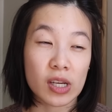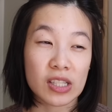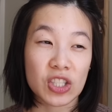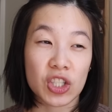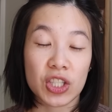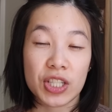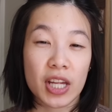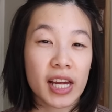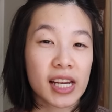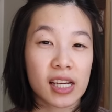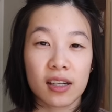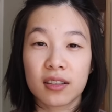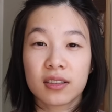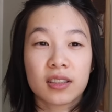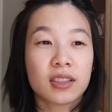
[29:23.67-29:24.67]
can just
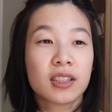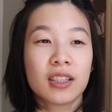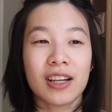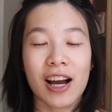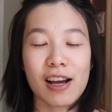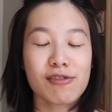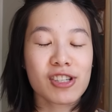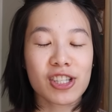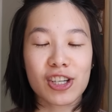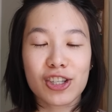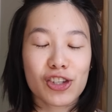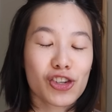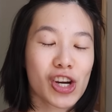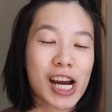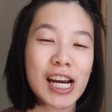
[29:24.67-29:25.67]
like, I'm just
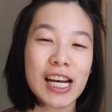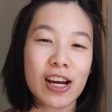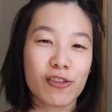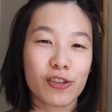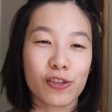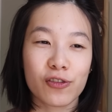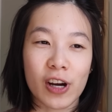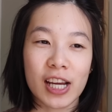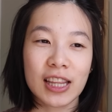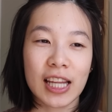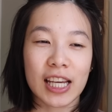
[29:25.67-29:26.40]
gonna try it out for fun.